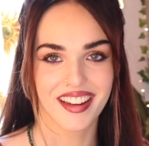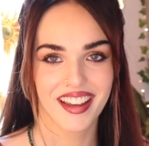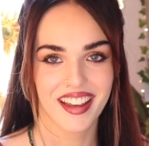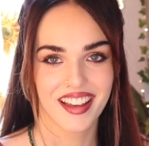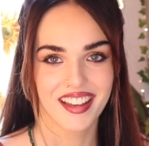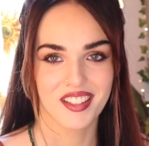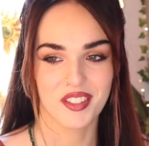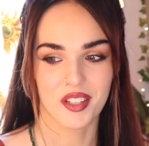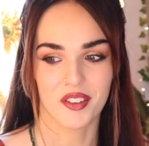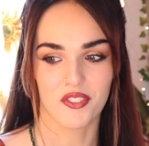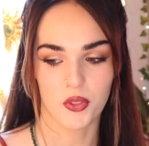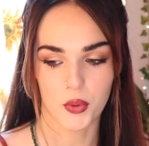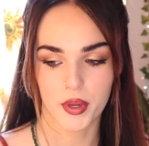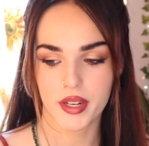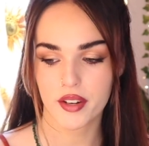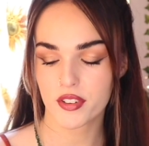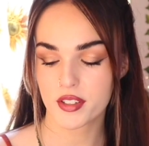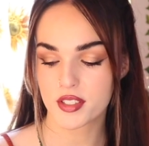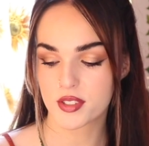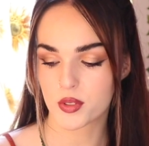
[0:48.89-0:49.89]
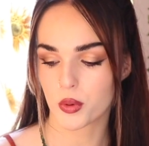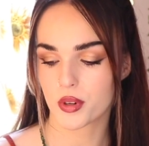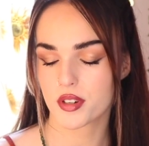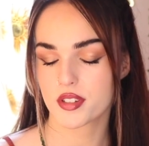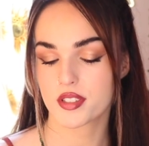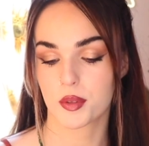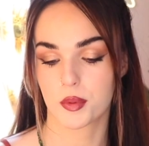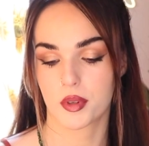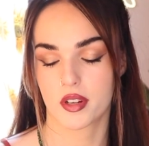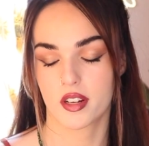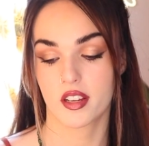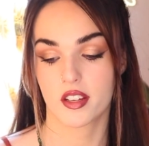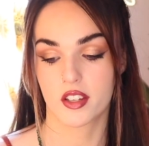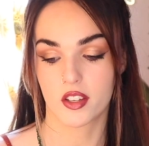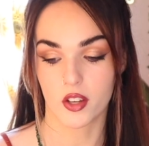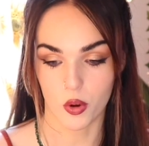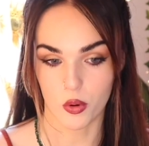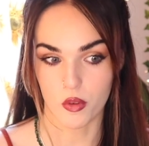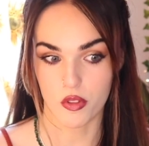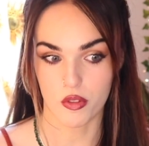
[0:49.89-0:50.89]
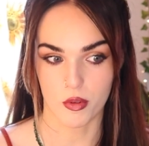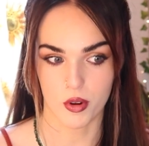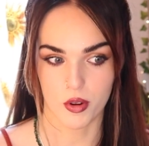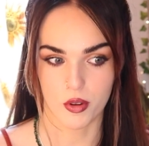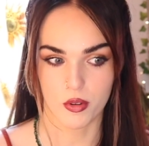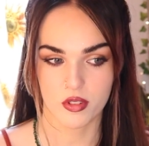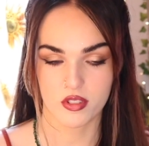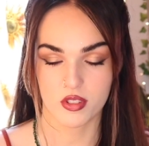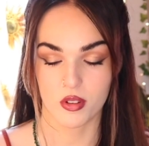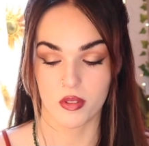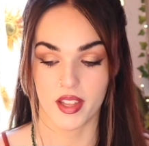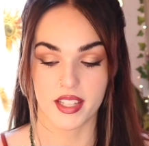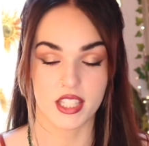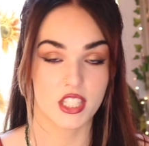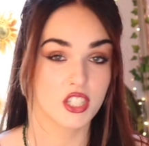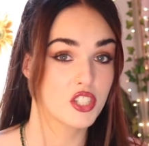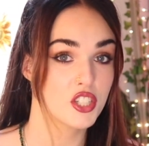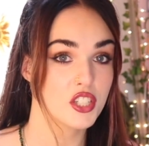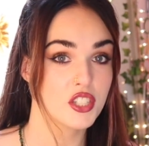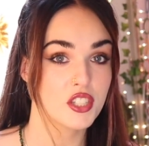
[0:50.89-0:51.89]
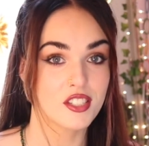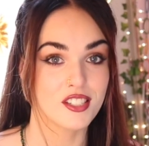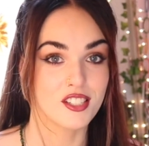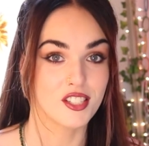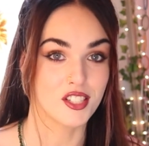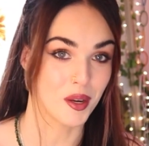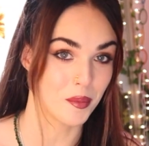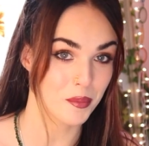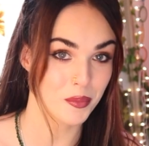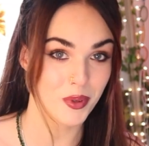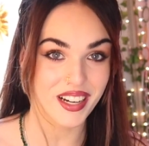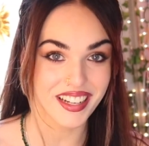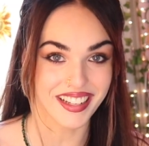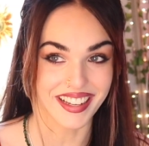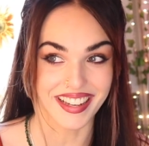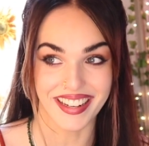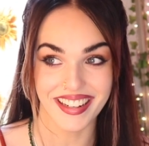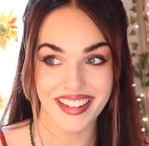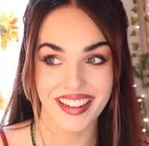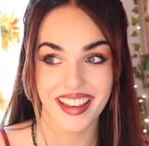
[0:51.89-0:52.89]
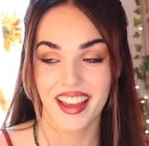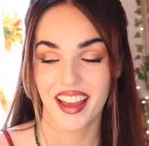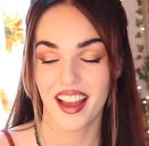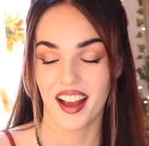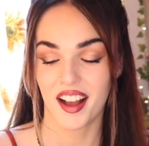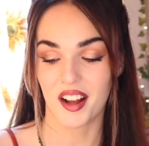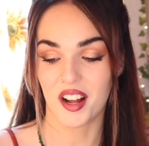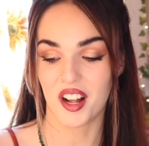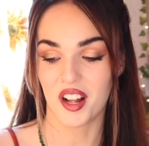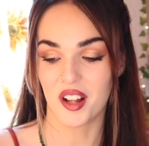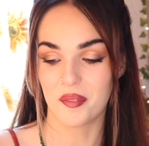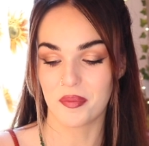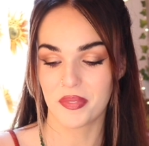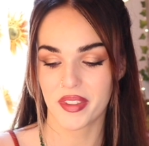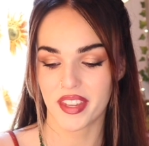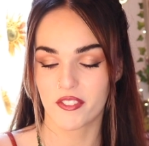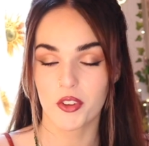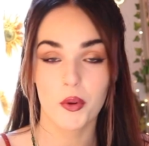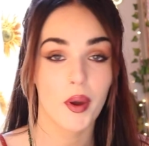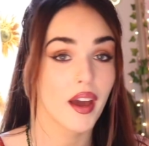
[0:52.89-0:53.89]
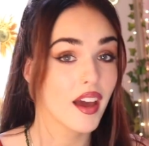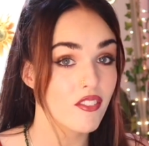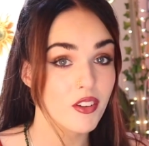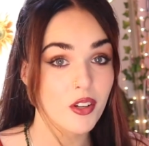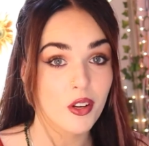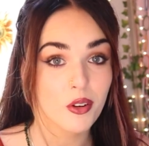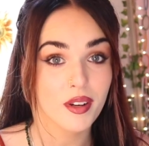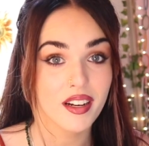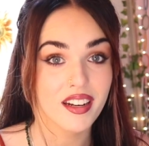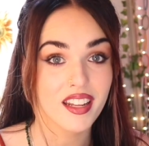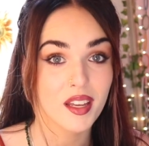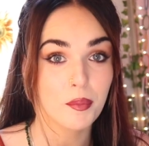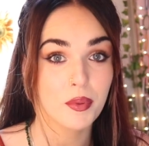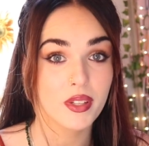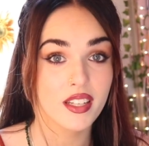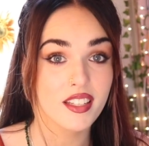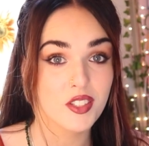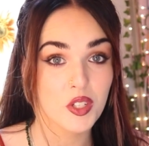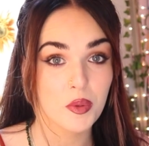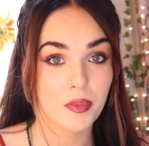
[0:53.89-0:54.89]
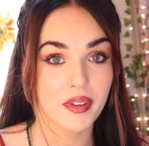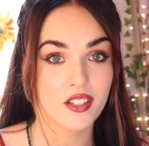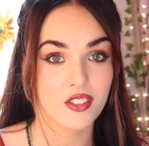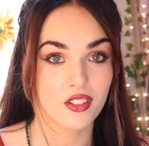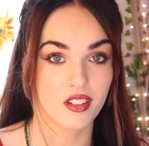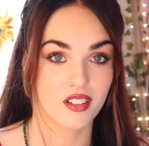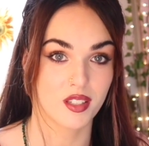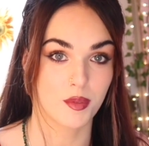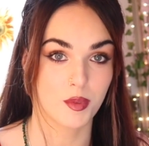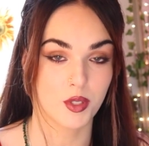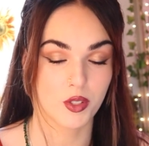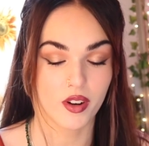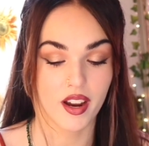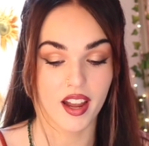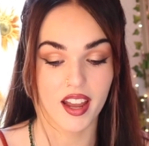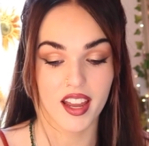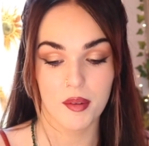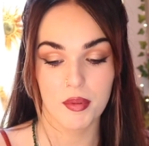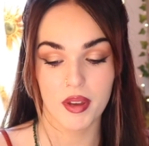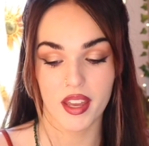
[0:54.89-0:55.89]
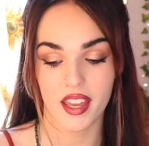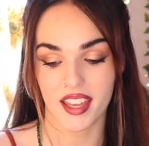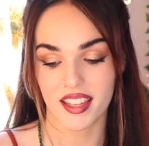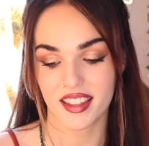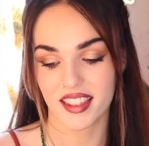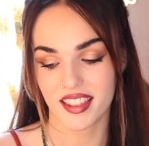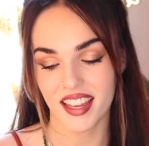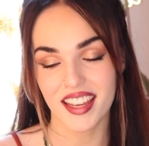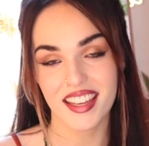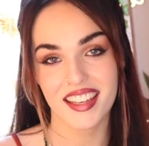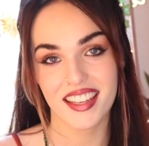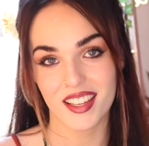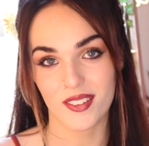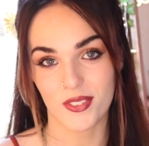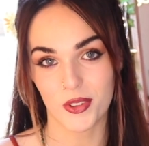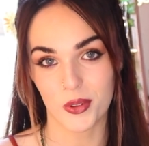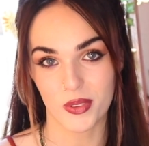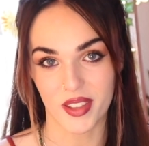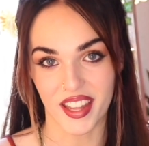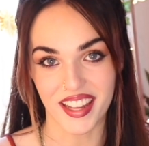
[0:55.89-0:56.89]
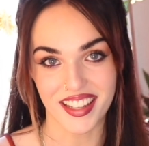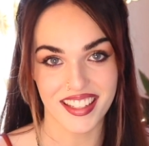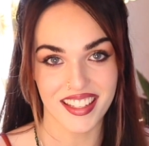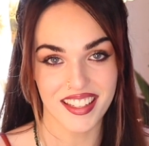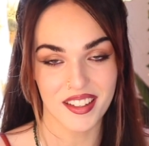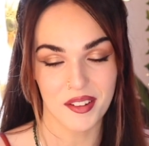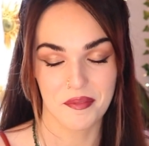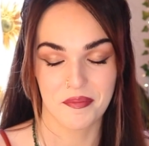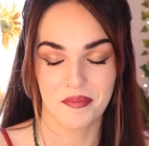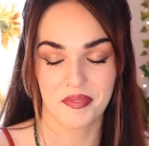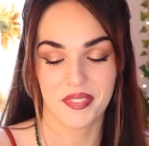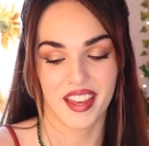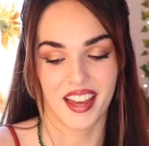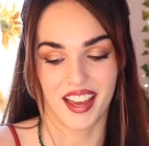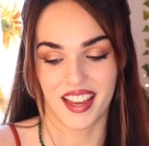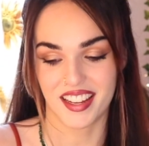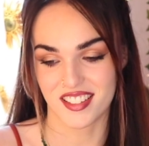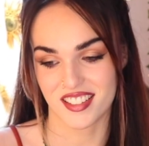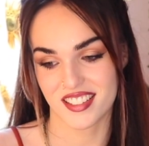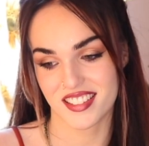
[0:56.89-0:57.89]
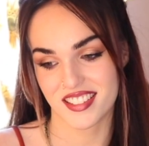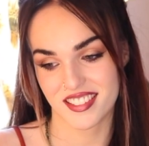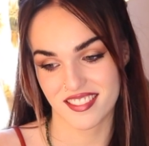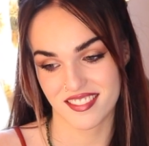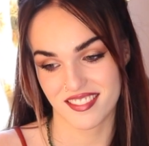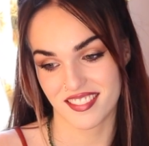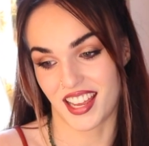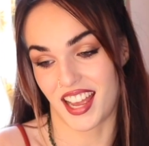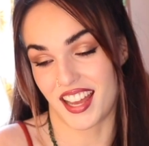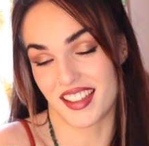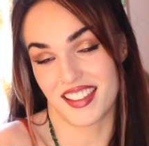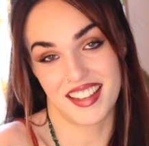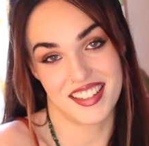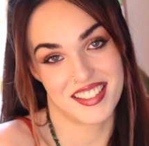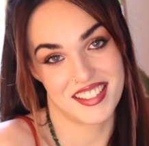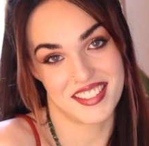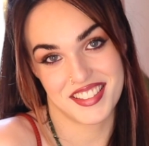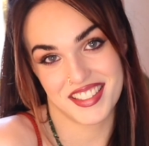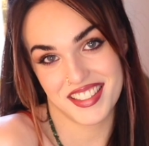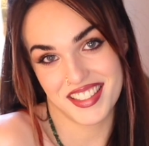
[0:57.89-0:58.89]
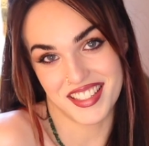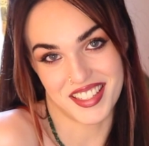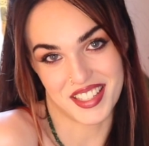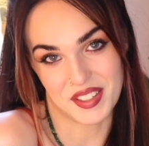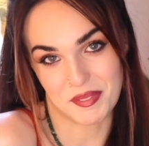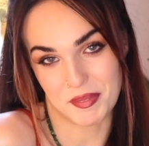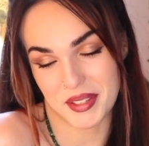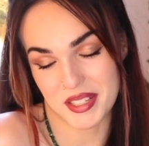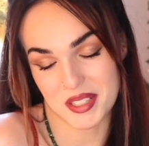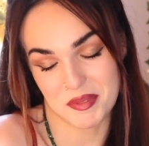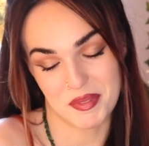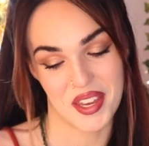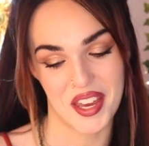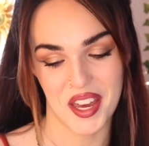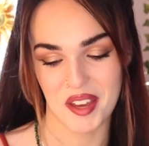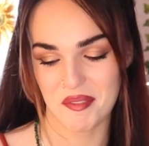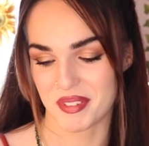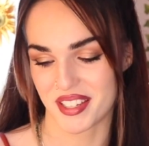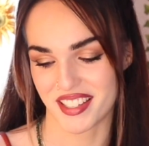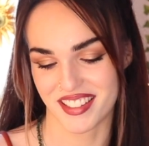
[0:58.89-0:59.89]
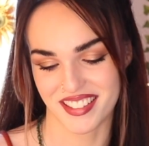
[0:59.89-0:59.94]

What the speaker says: So I have 3 different stores that we're gonna go through, so let's just jump right in. If you haven't already, please do make sure to subscribe and like if you like it. I like to see it. It makes me happy.